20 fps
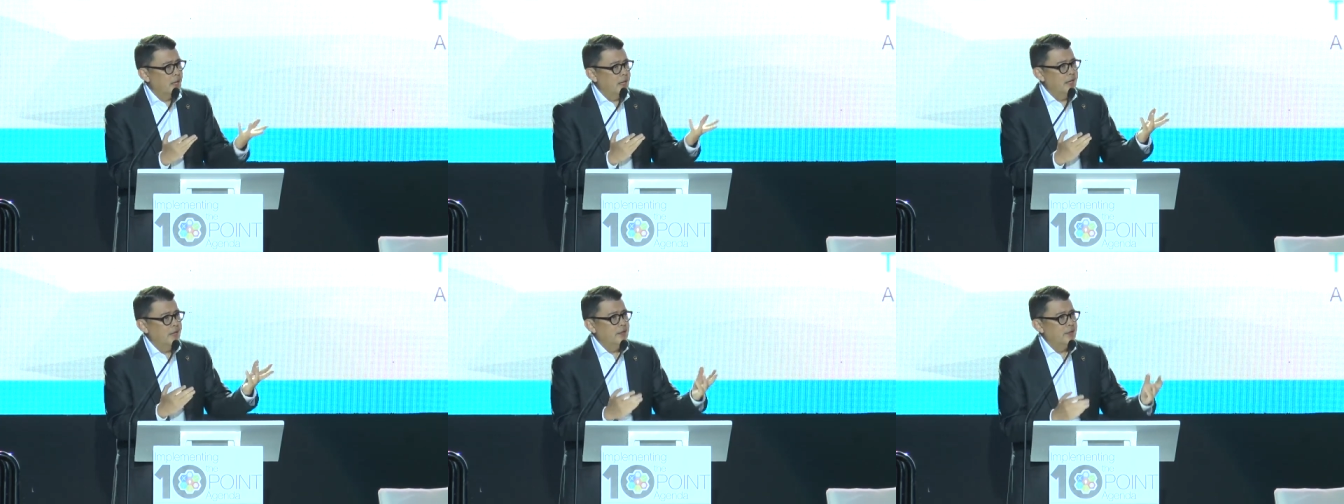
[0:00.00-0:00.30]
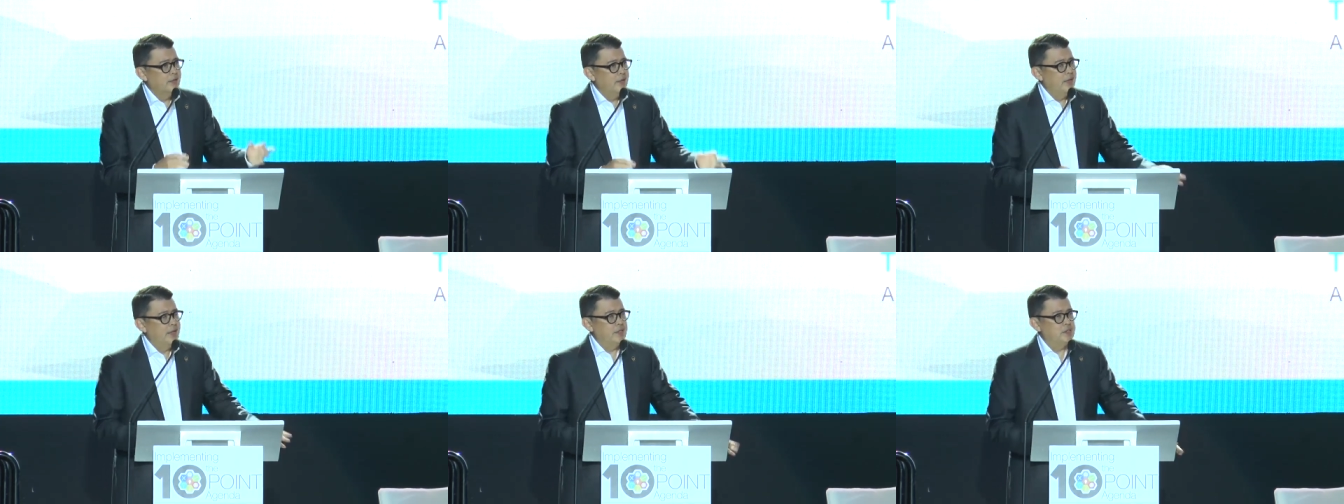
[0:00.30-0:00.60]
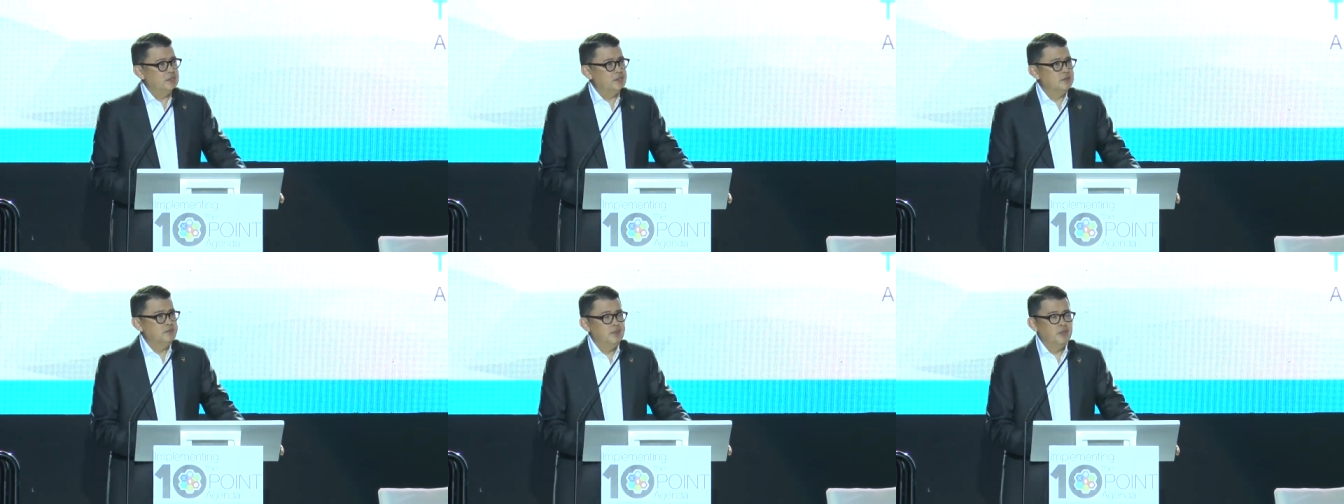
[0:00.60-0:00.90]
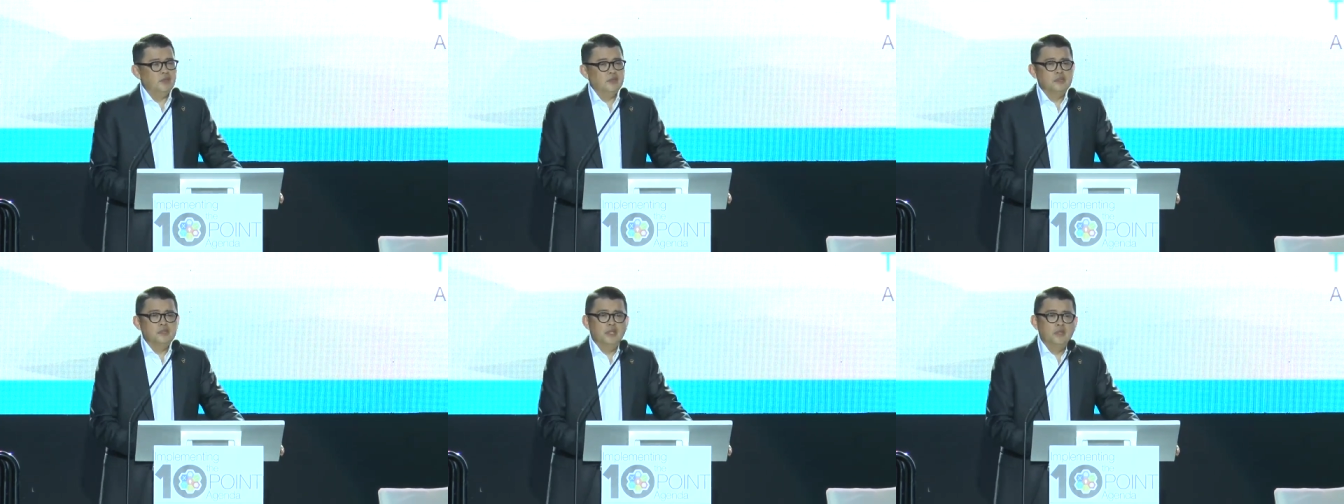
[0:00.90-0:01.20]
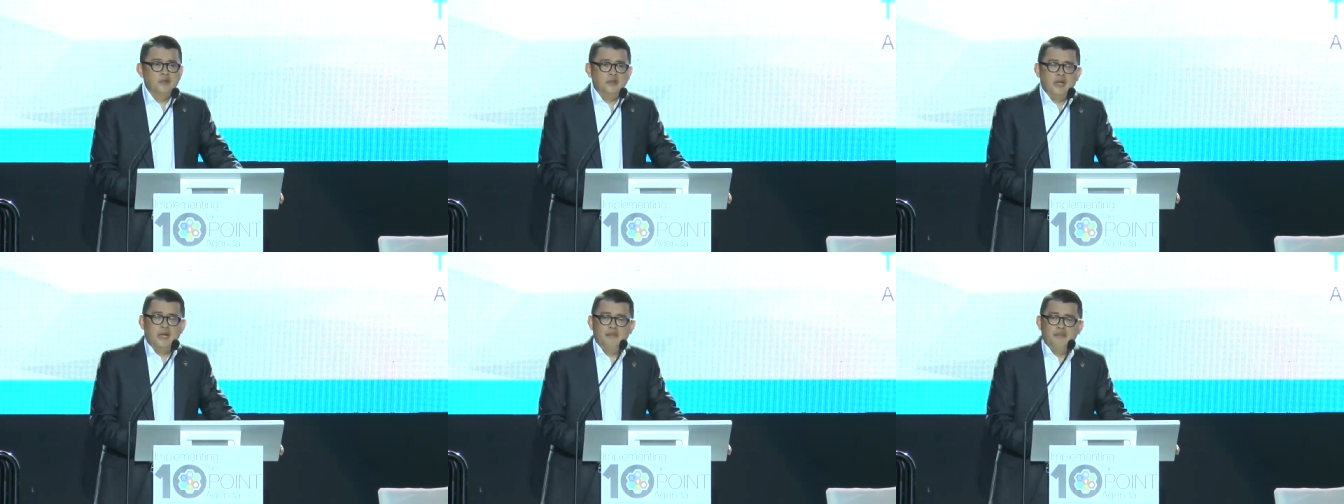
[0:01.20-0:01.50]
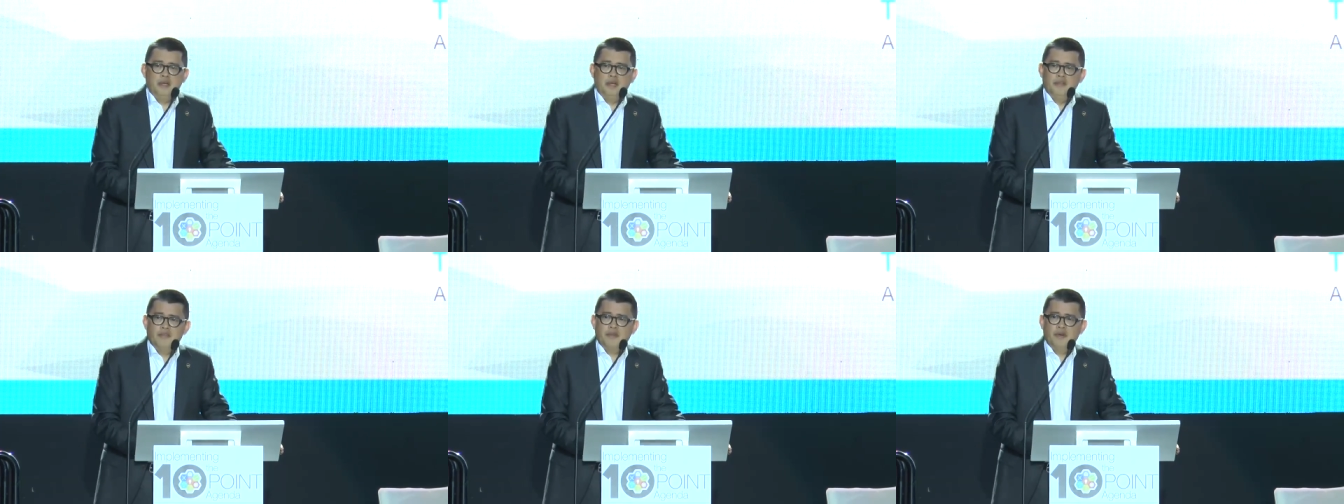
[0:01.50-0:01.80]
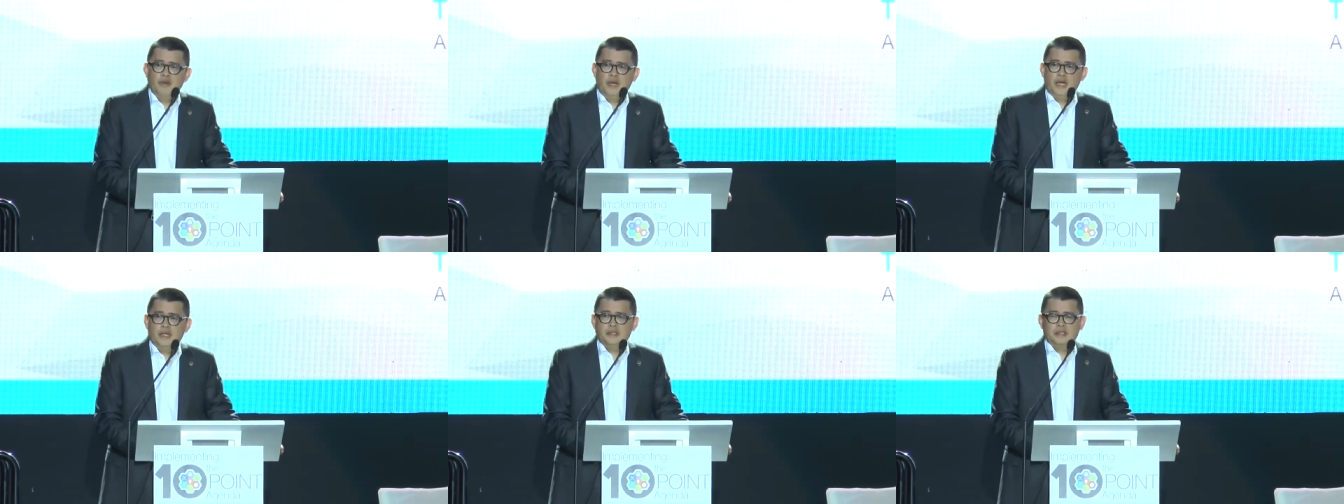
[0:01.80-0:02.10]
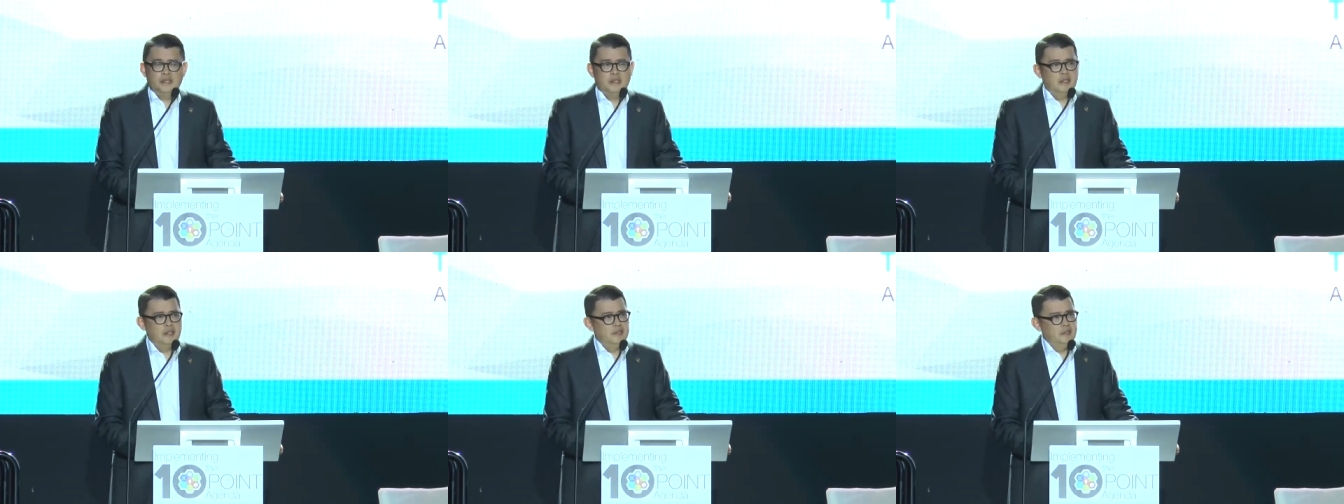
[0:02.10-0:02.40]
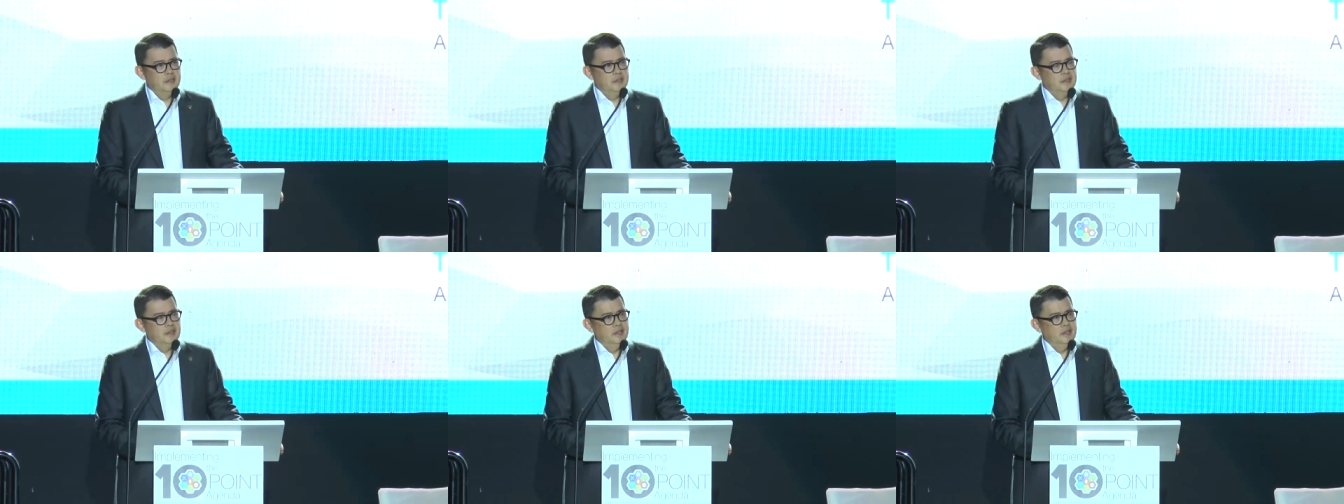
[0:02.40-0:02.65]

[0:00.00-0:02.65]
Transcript: higher rates because they don't have enough collateral.